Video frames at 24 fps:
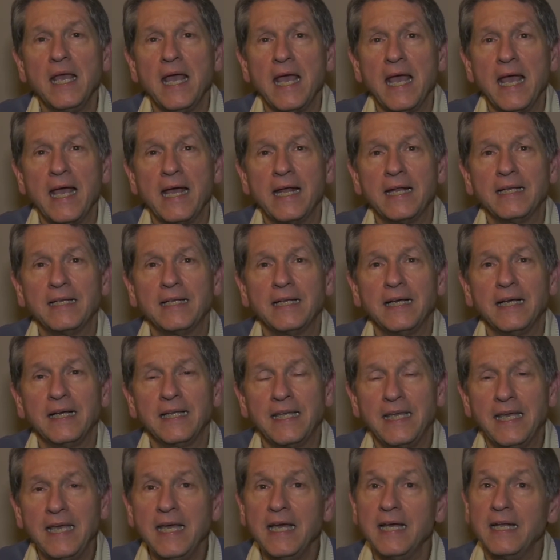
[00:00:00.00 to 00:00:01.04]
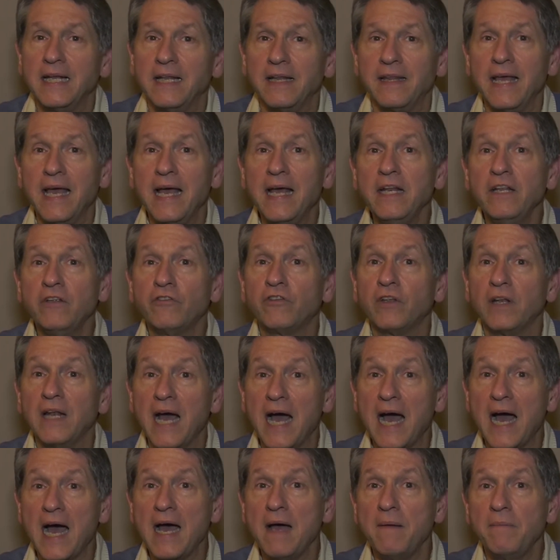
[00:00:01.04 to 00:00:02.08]
And again, that is an
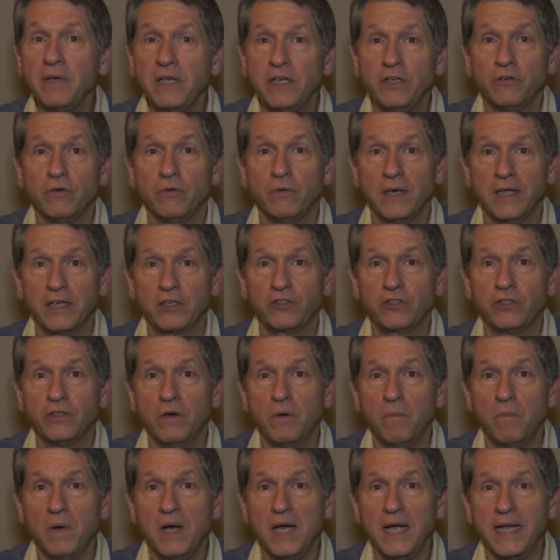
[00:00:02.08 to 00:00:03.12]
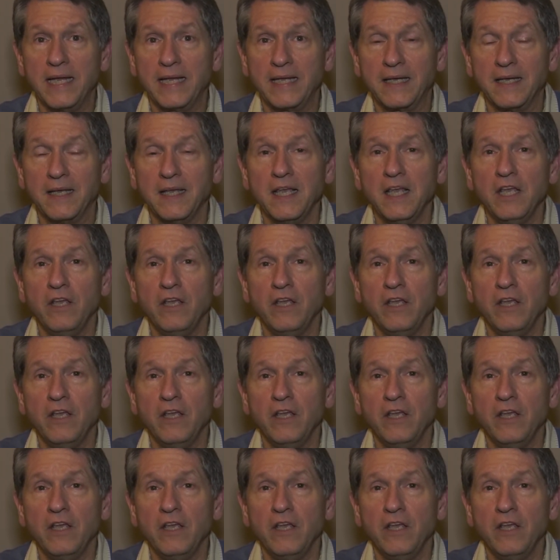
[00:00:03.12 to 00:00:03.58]
omnidirectional mic.